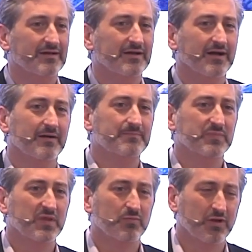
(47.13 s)
We're
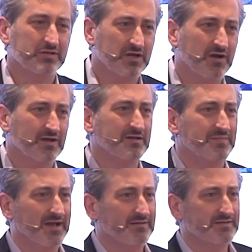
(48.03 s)
going to talk
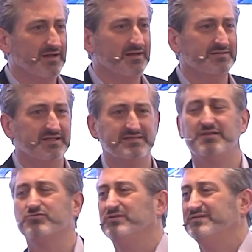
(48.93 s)
about
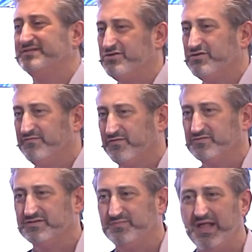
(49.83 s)
decentralization
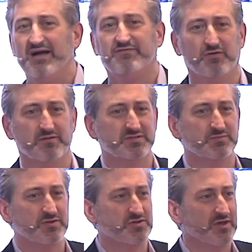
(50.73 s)
versus platforms,
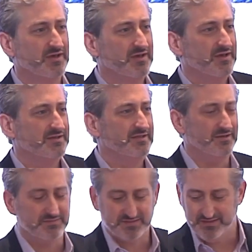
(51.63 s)
which,
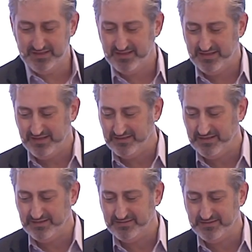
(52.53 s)
in
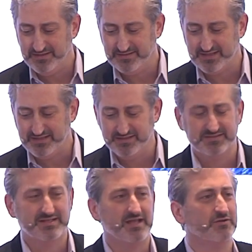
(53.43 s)
its ideal
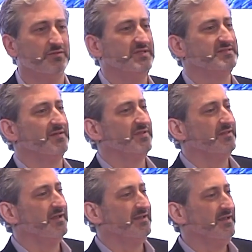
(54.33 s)
state could be something
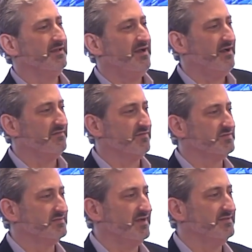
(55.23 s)
like King Kong
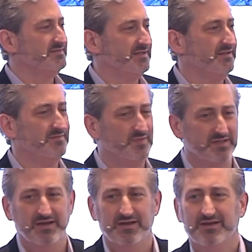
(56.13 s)
versus Godzilla,
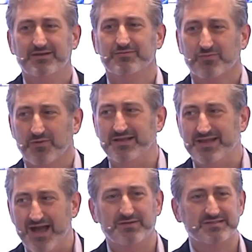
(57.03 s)
but right
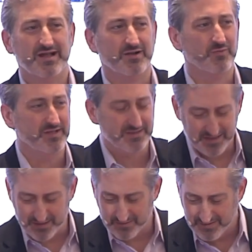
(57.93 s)
now it's not quite
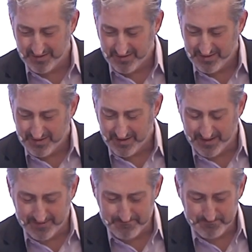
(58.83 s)
there.
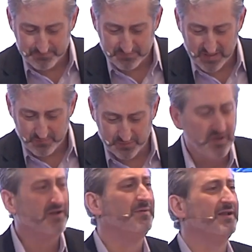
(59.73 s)
We'll
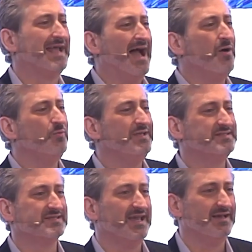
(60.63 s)
talk about how we
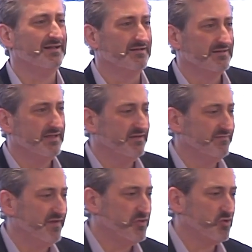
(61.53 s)
scale
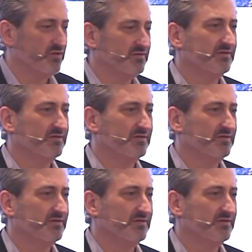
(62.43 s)
innovation.